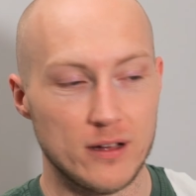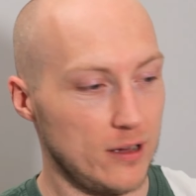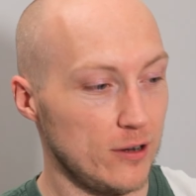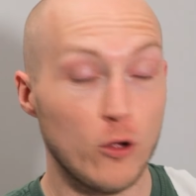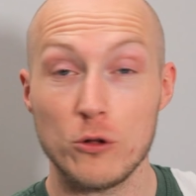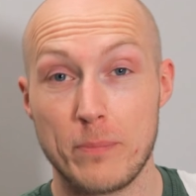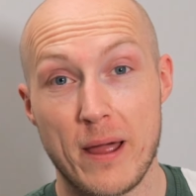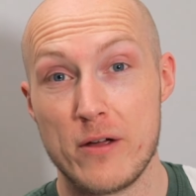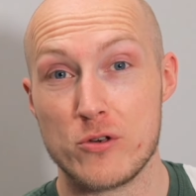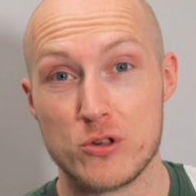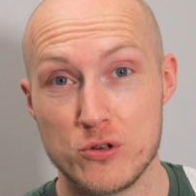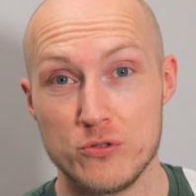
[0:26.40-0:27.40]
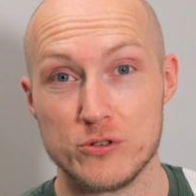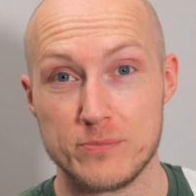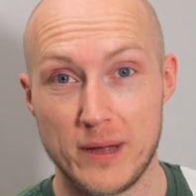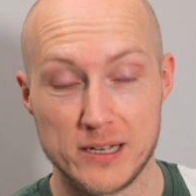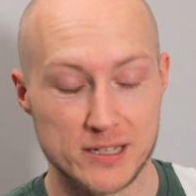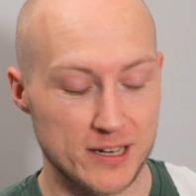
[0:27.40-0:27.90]
an old pair of shoes,
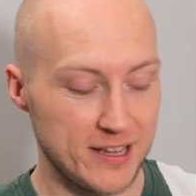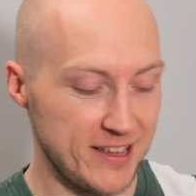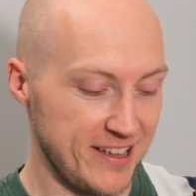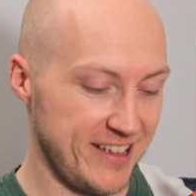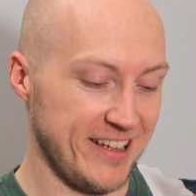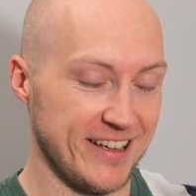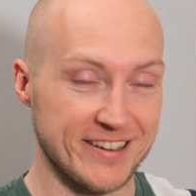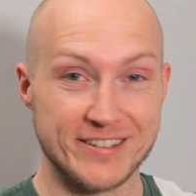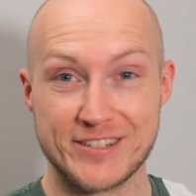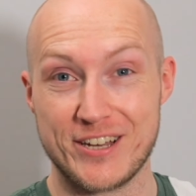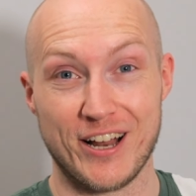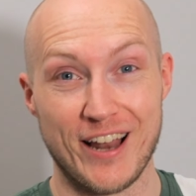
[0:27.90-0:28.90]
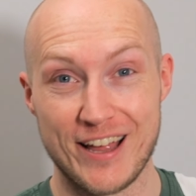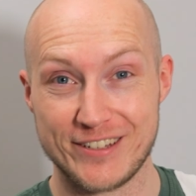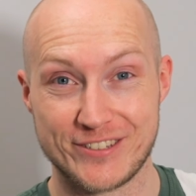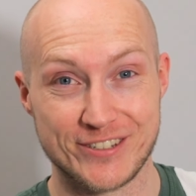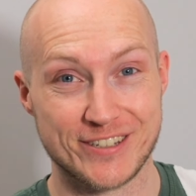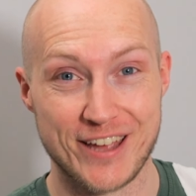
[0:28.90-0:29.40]
basically. So let's
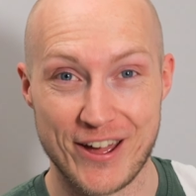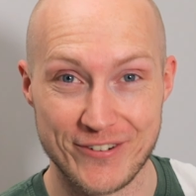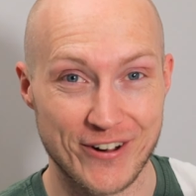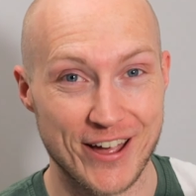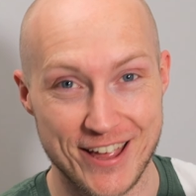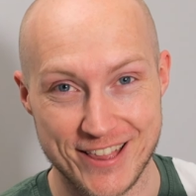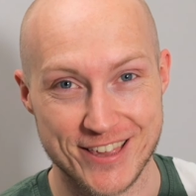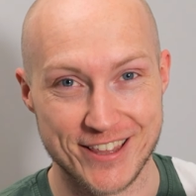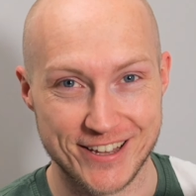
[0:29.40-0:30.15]
just get right into